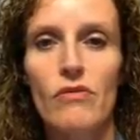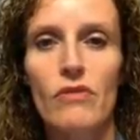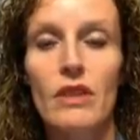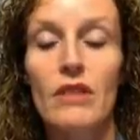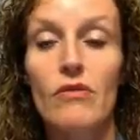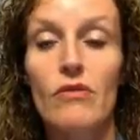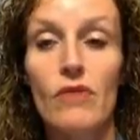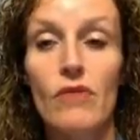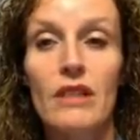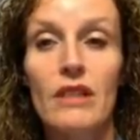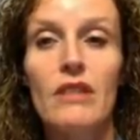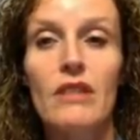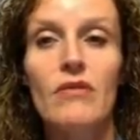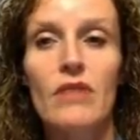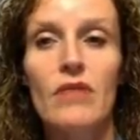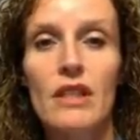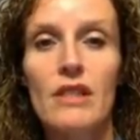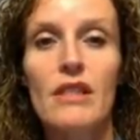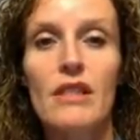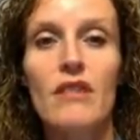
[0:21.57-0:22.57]

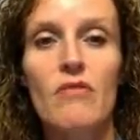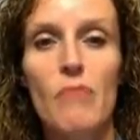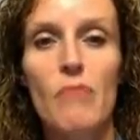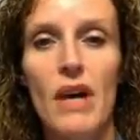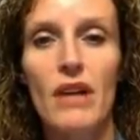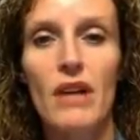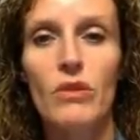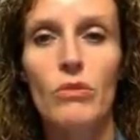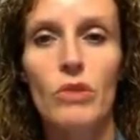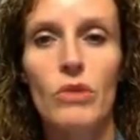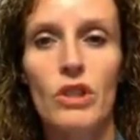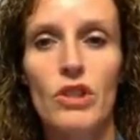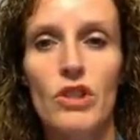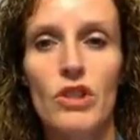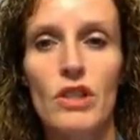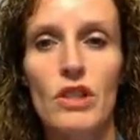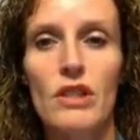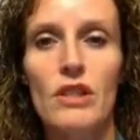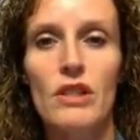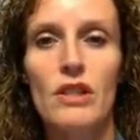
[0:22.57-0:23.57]
effectiveness of math
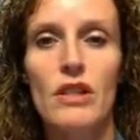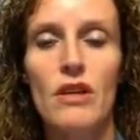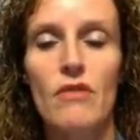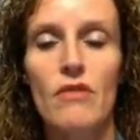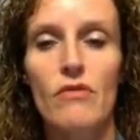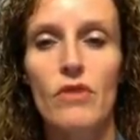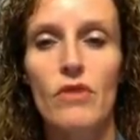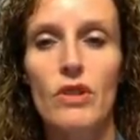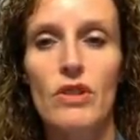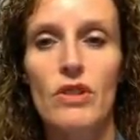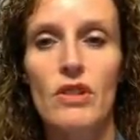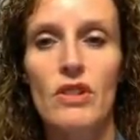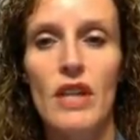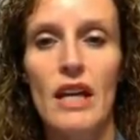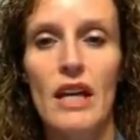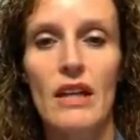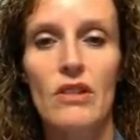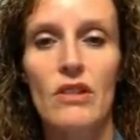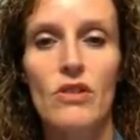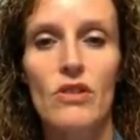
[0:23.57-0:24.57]
worksheets versus
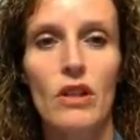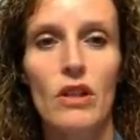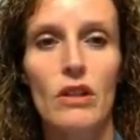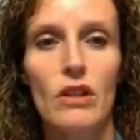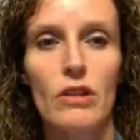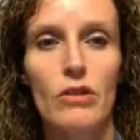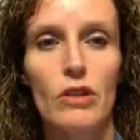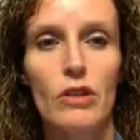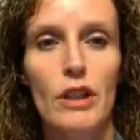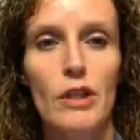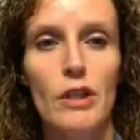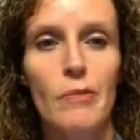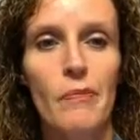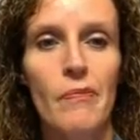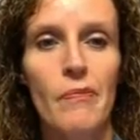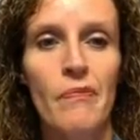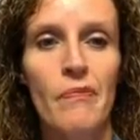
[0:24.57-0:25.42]
hands-on learning.